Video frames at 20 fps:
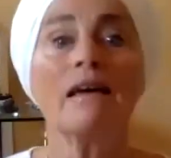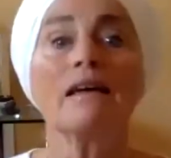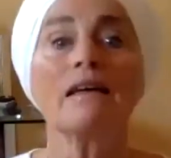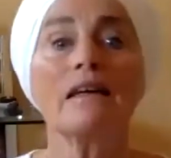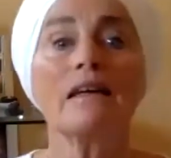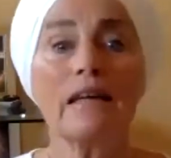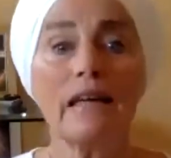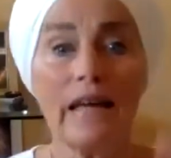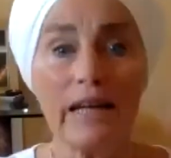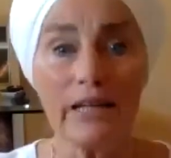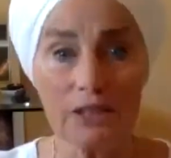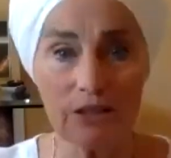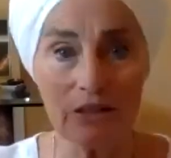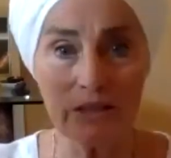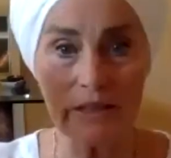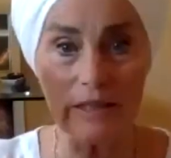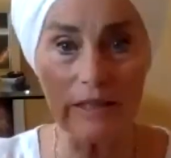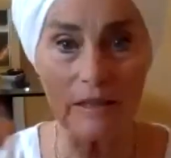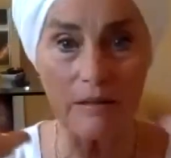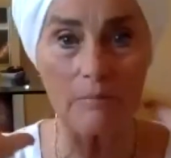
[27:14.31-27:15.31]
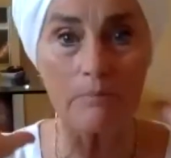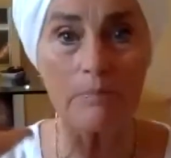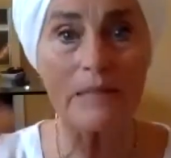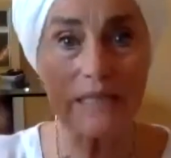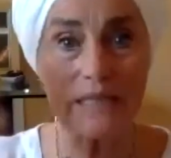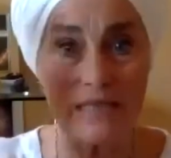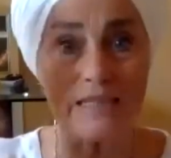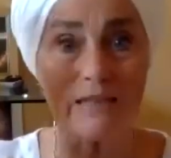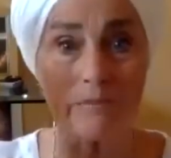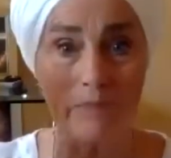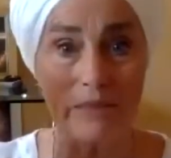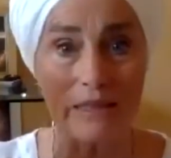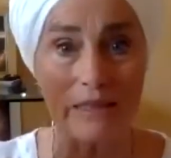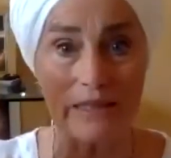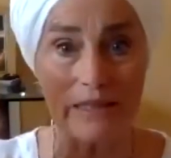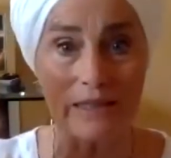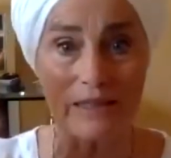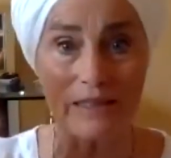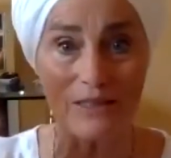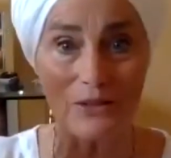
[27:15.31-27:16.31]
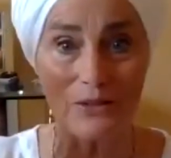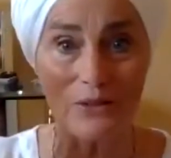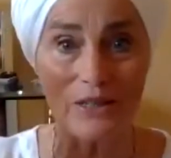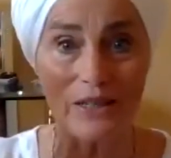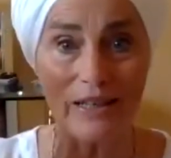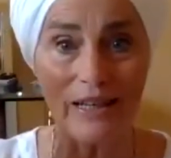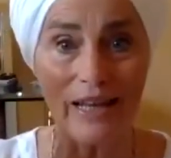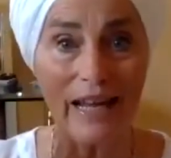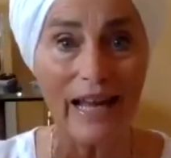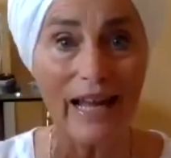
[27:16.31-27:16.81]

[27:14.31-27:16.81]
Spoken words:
can actually be stimulated, okay?